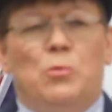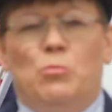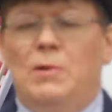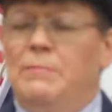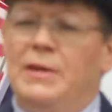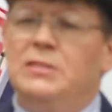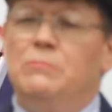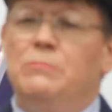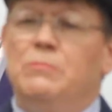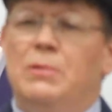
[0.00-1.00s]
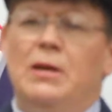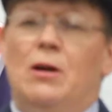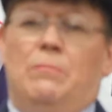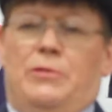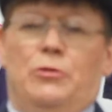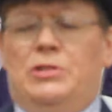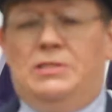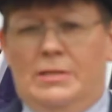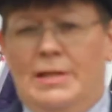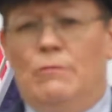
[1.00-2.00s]
It makes them be up
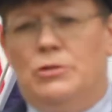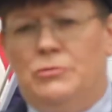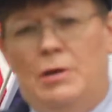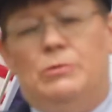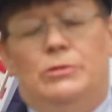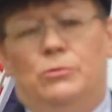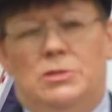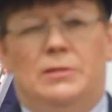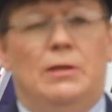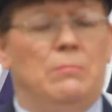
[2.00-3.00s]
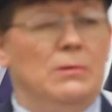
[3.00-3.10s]
36 hours straight with no sleep.